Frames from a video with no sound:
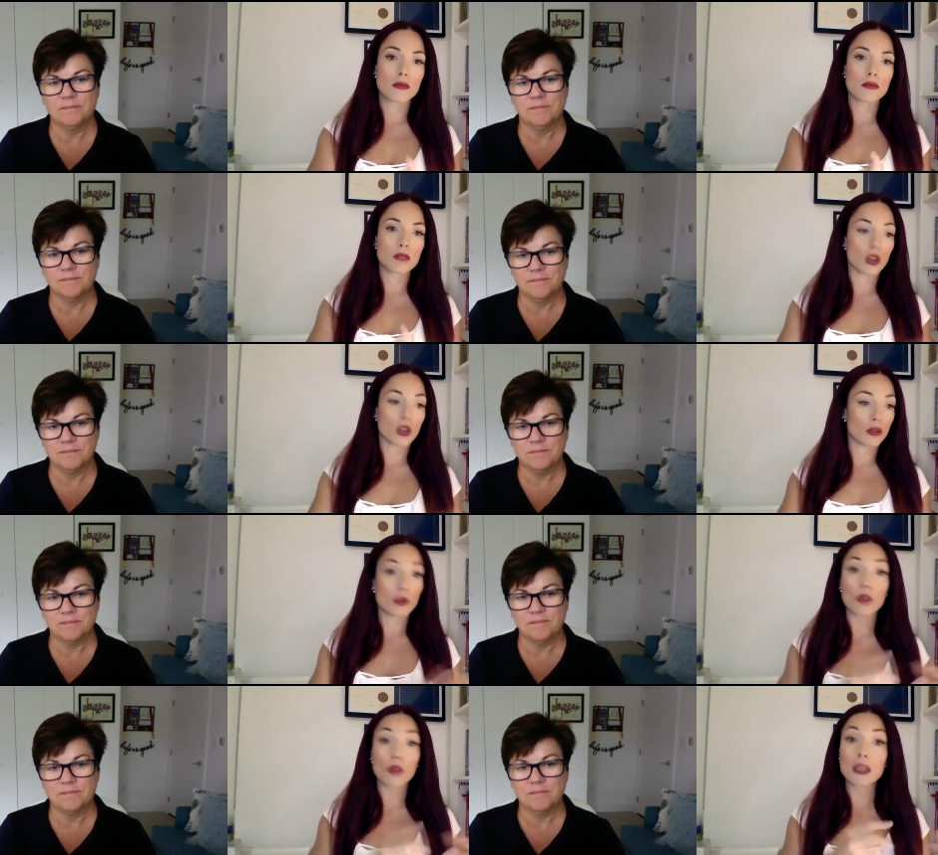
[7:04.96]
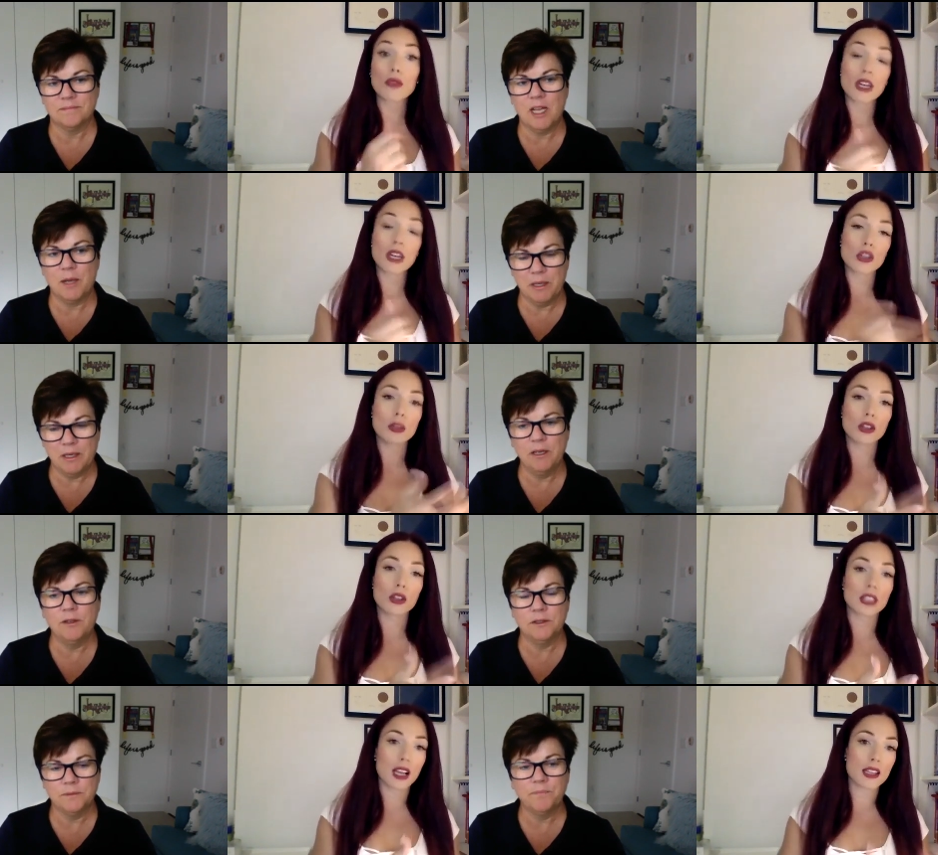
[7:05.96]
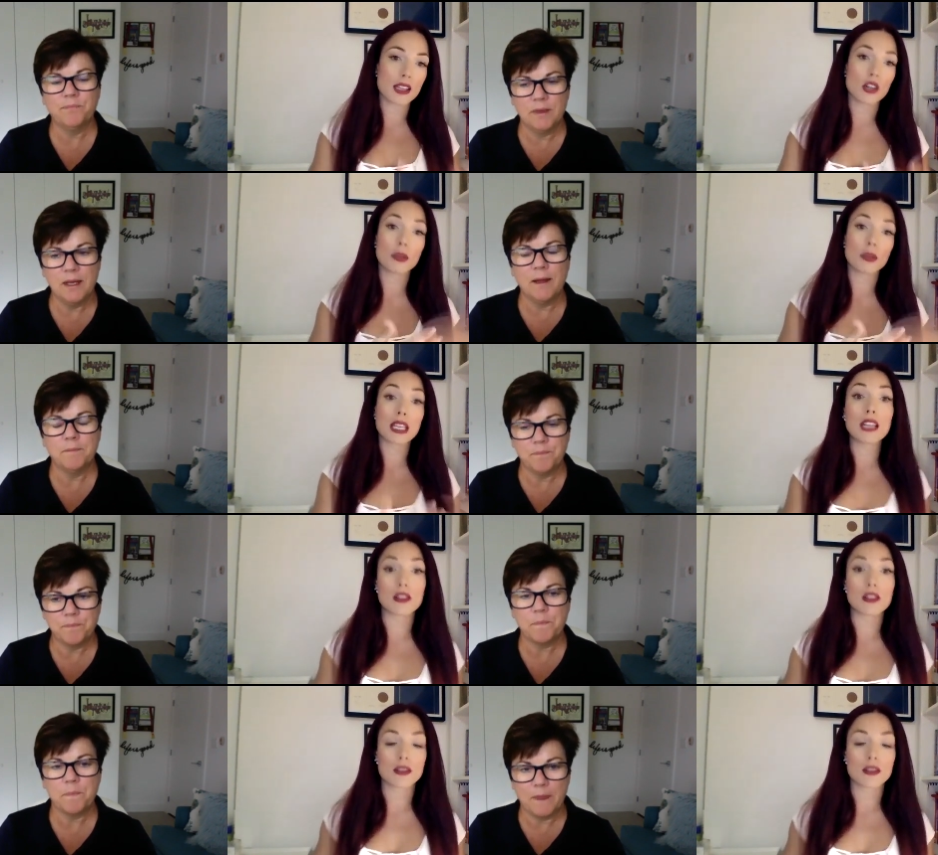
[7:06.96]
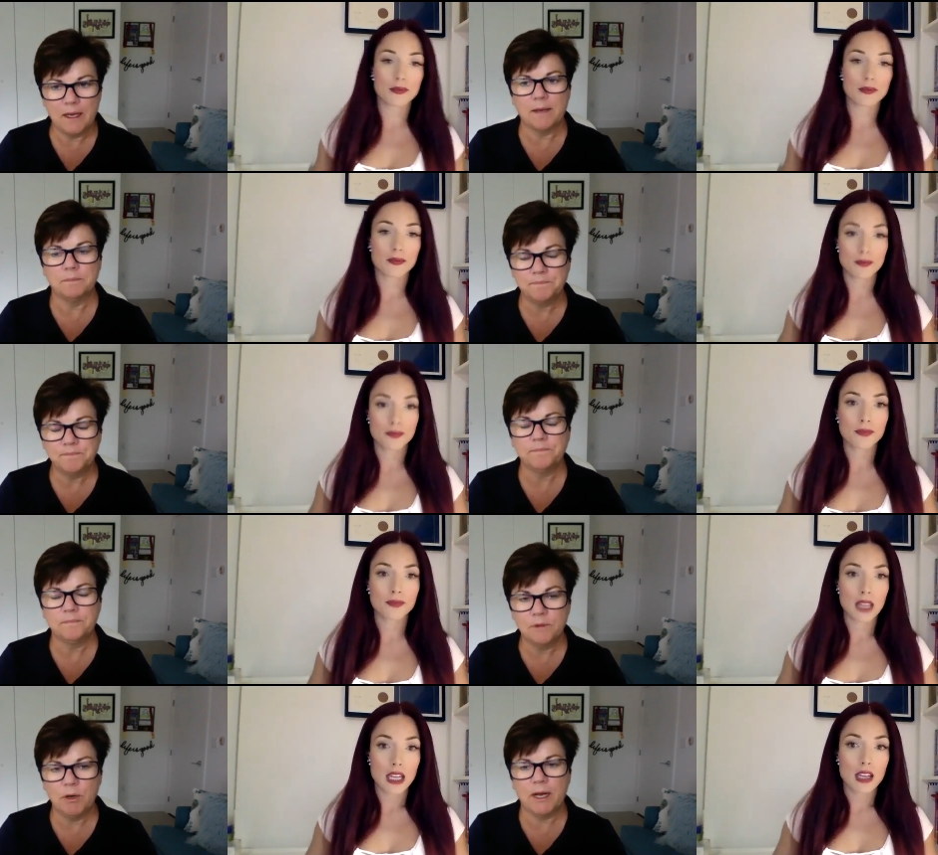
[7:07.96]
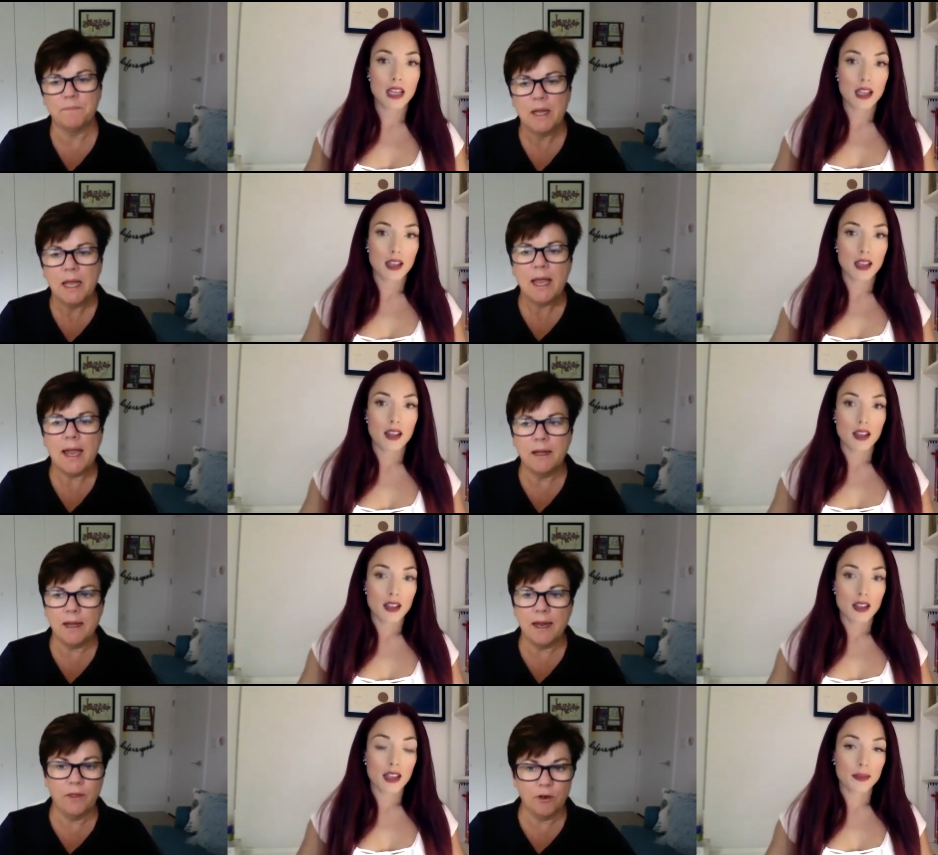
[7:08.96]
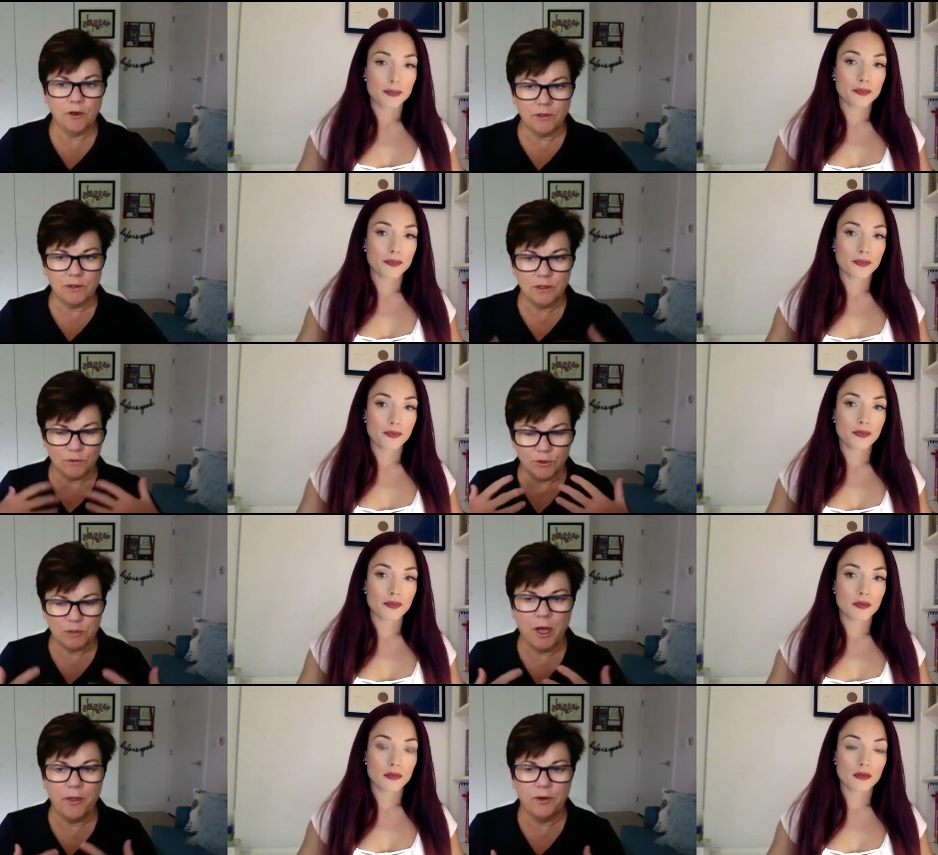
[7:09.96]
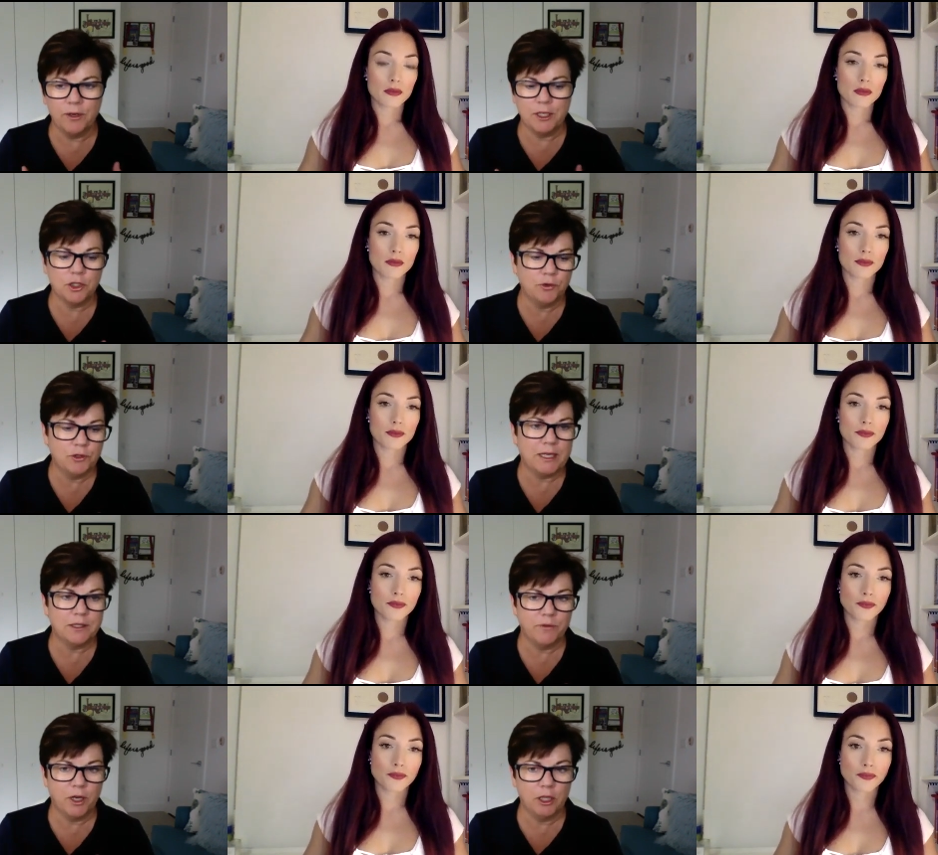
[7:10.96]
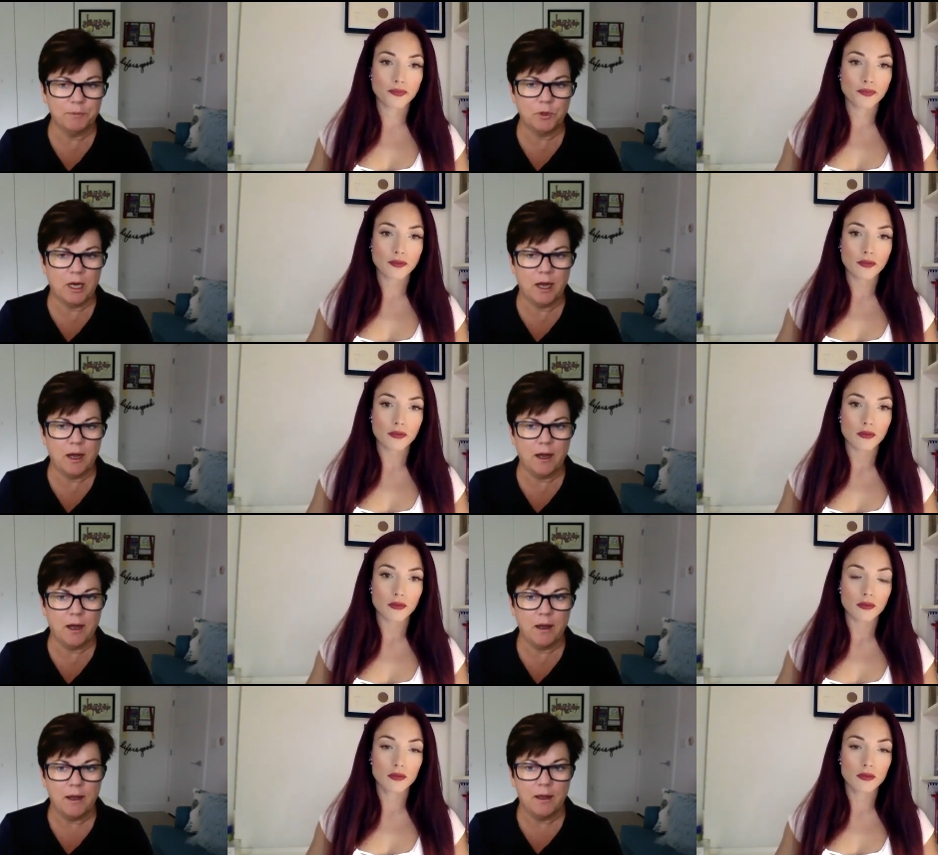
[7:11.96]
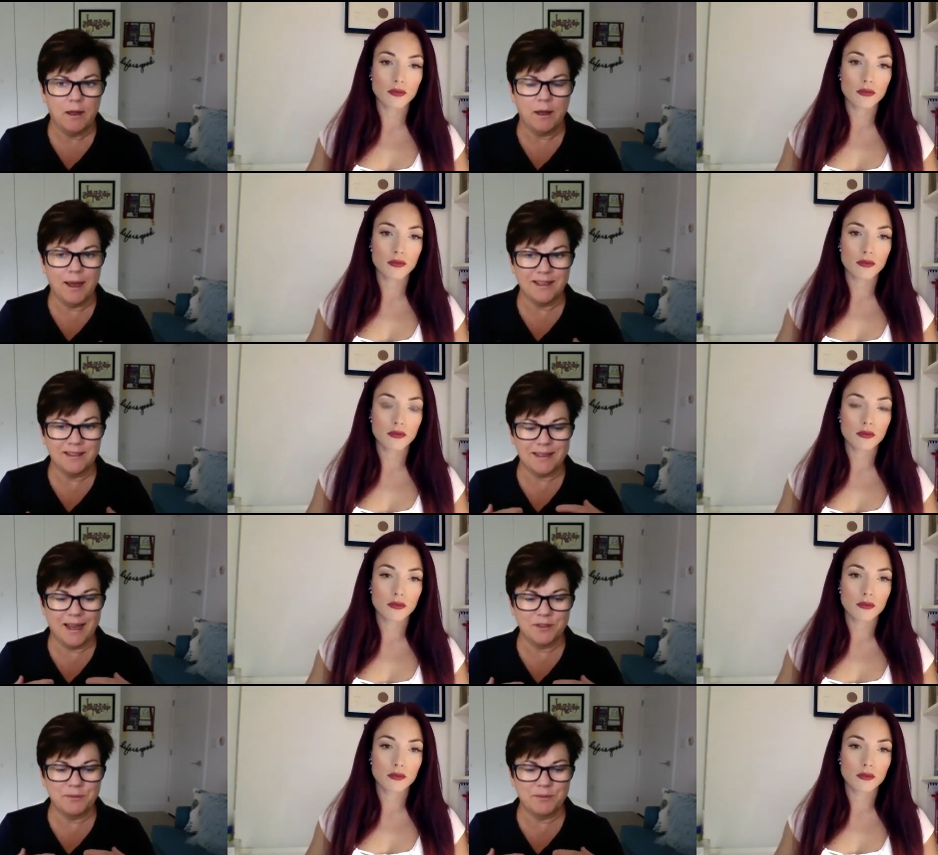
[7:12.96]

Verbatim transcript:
Speaker 1: you know, not being ready to be looked at and not being yeah. healed.
Speaker 2: Yeah. Right. And yeah. and there there were some other issues that developed uh, as as